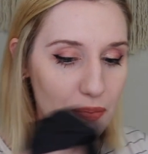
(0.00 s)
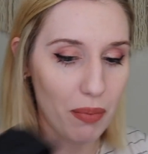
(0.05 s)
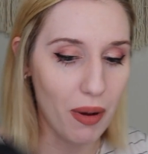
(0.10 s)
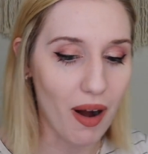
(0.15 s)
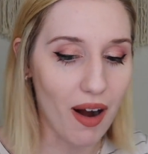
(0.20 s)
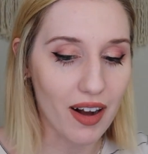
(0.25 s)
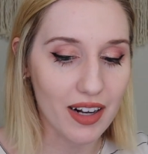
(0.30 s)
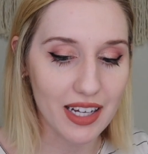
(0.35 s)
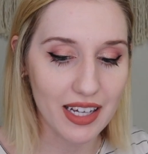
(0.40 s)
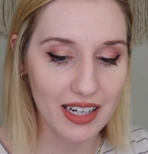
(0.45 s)

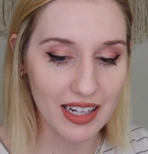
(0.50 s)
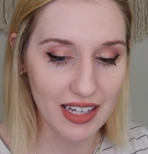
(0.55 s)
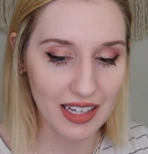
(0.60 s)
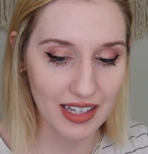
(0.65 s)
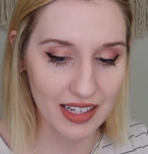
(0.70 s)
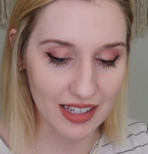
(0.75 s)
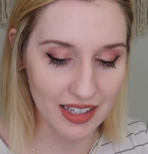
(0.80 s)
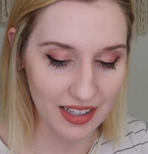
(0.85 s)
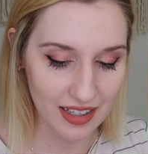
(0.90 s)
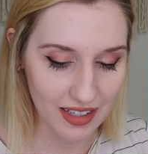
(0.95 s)

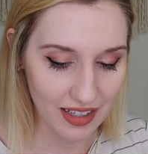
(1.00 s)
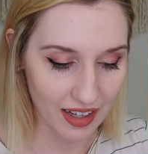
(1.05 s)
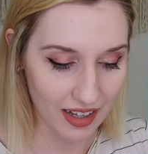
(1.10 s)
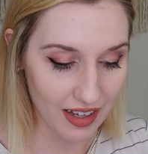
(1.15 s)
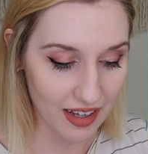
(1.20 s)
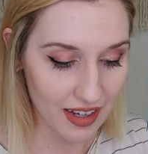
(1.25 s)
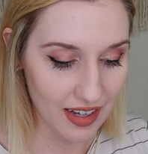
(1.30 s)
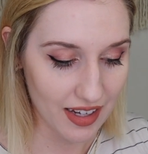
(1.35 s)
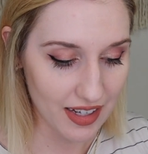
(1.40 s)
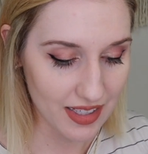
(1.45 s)
pocketed
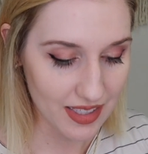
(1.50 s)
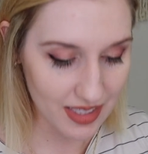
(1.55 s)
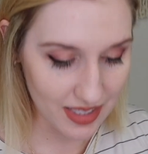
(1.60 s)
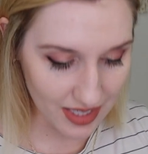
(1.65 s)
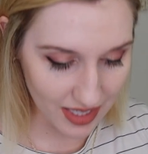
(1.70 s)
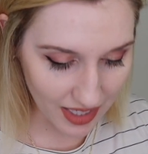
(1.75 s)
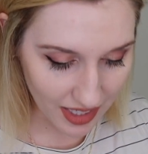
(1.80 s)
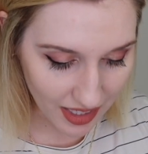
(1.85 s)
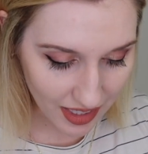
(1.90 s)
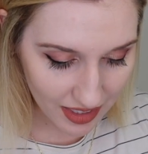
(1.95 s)

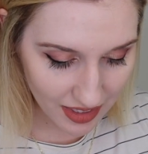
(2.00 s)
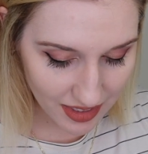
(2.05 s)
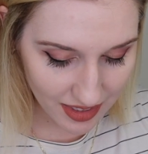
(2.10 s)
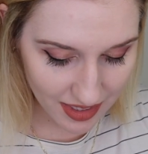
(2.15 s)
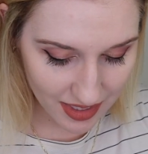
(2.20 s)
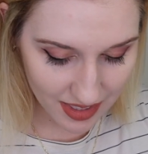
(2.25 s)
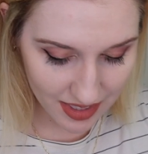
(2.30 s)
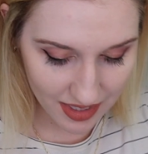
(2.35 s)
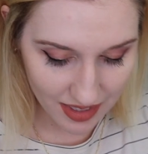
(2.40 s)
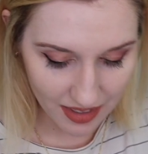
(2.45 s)

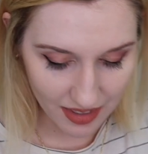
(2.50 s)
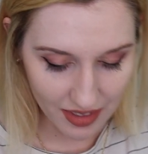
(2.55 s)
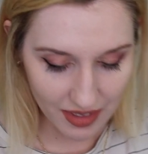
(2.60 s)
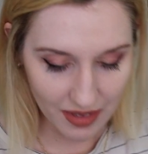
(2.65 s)
tees,